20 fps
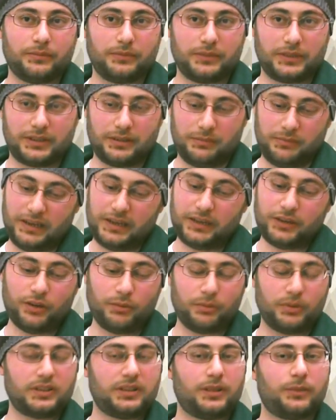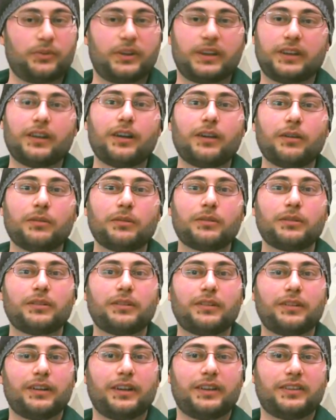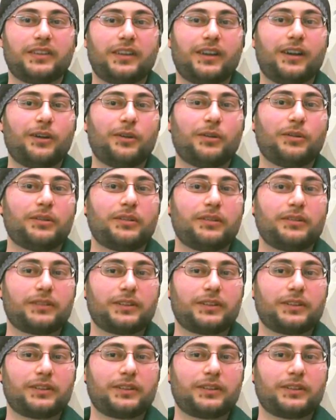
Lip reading: we can make you a Muslim right now. I said, how?